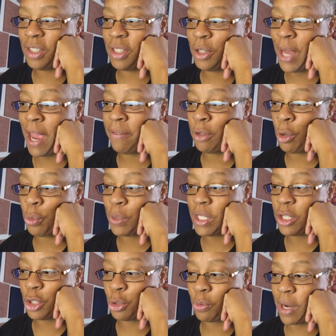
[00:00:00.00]
you have no
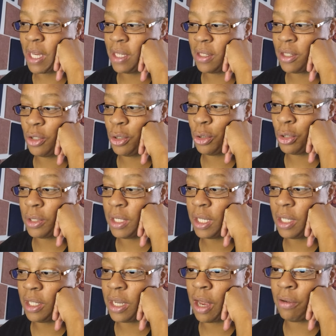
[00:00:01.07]
restraints usually,
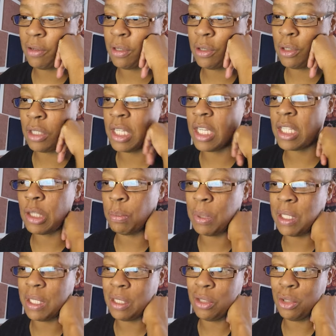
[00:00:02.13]
and you're not
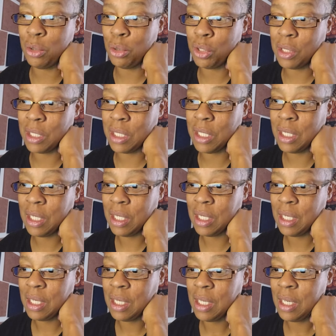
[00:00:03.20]
disciplined usually.
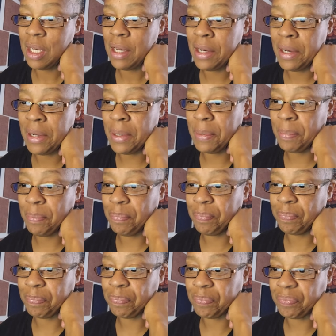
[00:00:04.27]

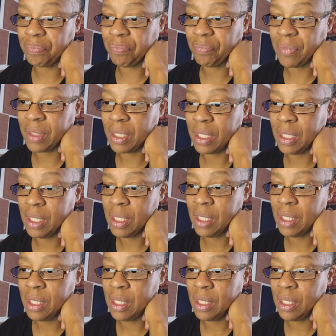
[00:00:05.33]

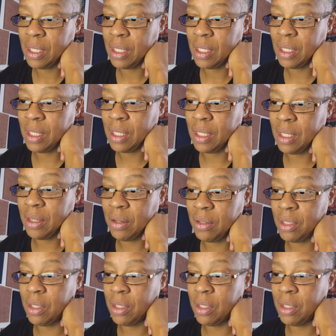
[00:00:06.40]
You know,